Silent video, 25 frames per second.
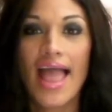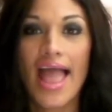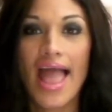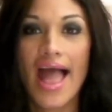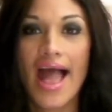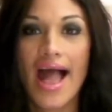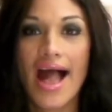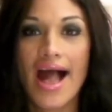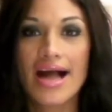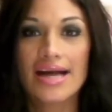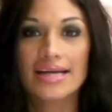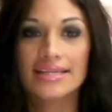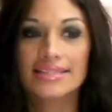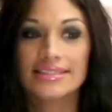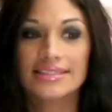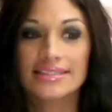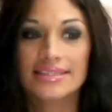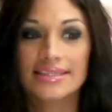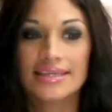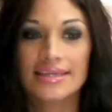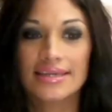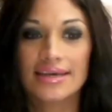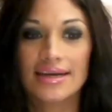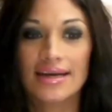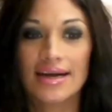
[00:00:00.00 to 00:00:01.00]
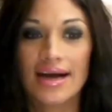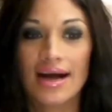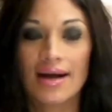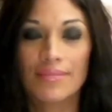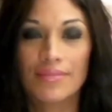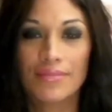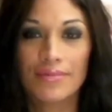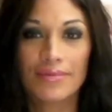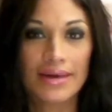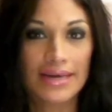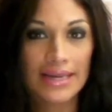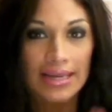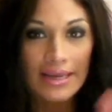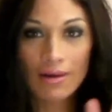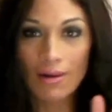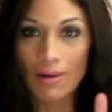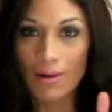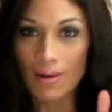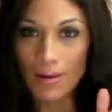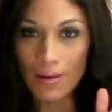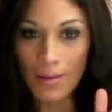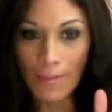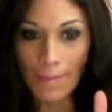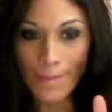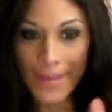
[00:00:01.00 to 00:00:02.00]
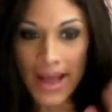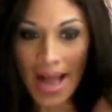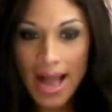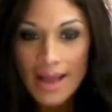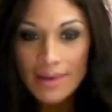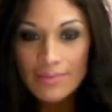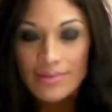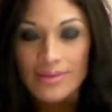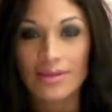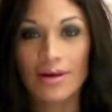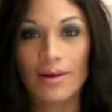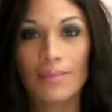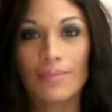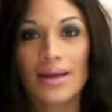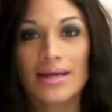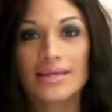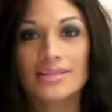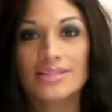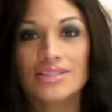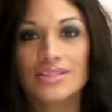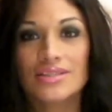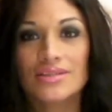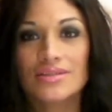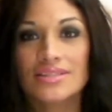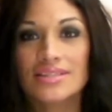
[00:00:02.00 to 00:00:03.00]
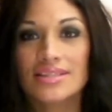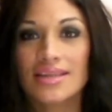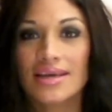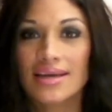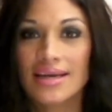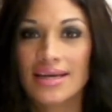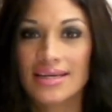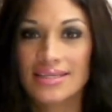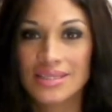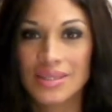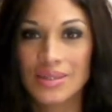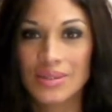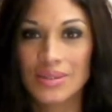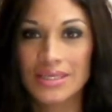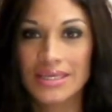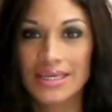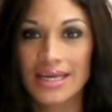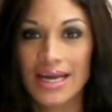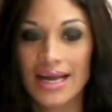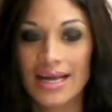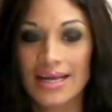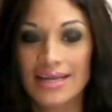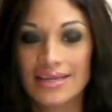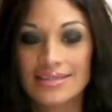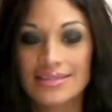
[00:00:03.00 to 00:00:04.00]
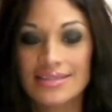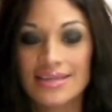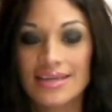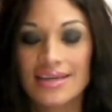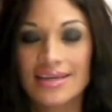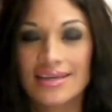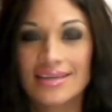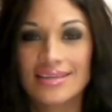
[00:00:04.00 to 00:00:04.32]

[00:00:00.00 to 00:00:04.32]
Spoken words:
And I'm already all packed with all my suits, like I told you guys.